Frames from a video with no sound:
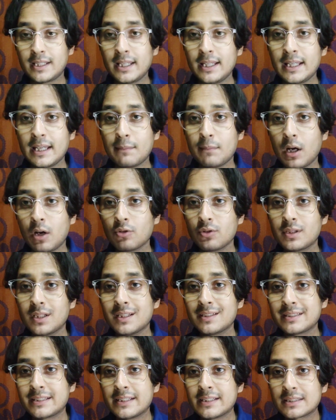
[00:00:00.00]
thing about
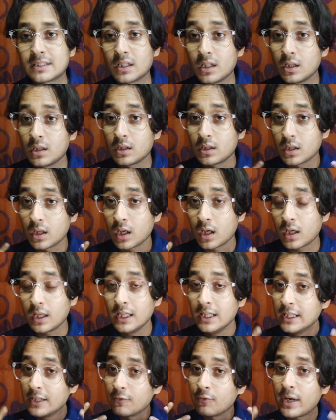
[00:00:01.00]
this is le-
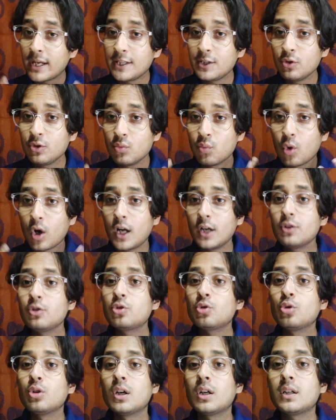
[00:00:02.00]
when you
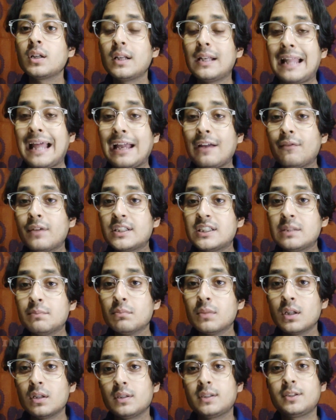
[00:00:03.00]
want to learn a language
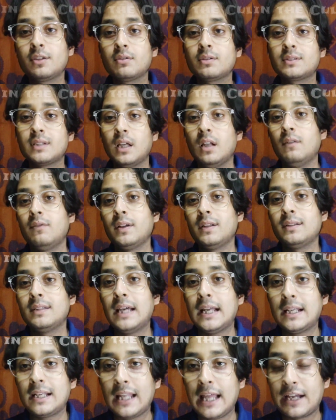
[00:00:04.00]
immerse yourself in
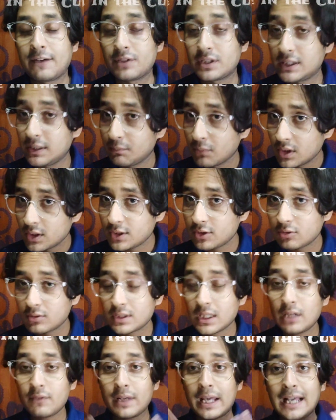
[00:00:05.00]
that language immerse
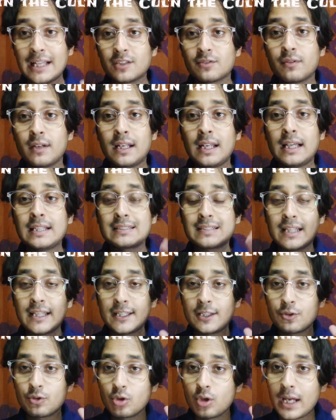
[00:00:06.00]
yourself as well as
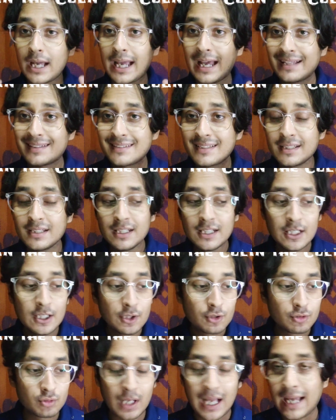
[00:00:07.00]
like you know as in
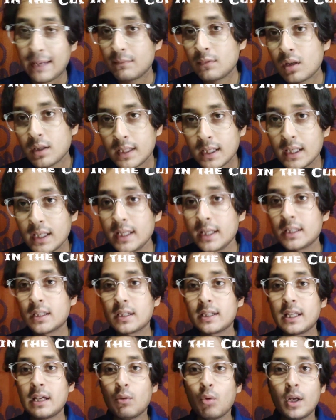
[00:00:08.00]
i'm not telling in
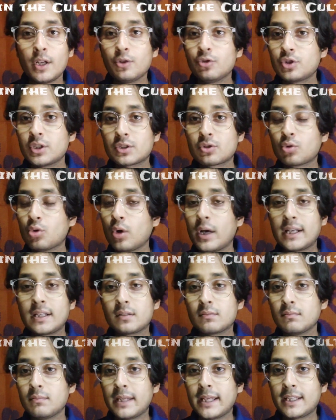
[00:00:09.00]
the day one you just go
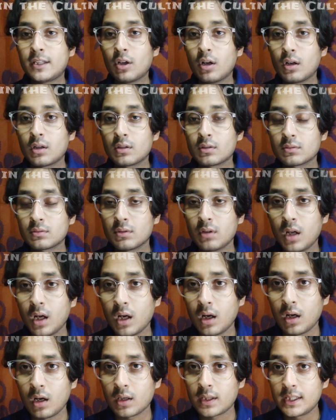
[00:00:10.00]
and make your
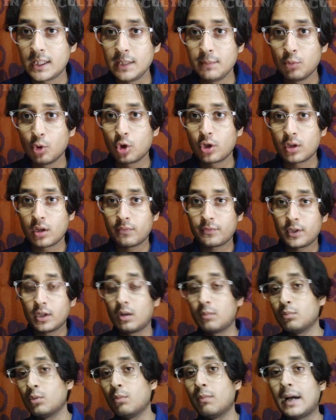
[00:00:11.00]
uh, keyboard of
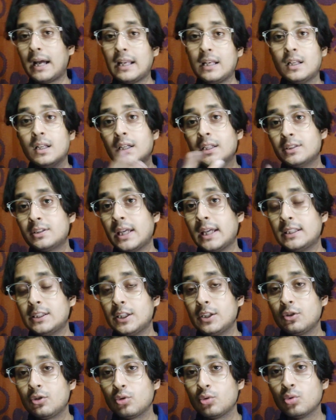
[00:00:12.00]
your mobile
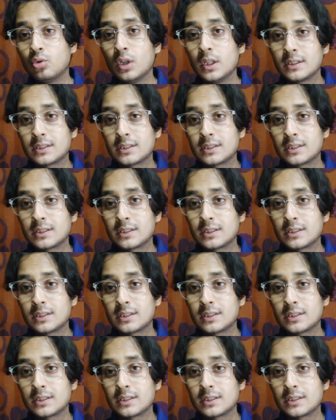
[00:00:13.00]
change into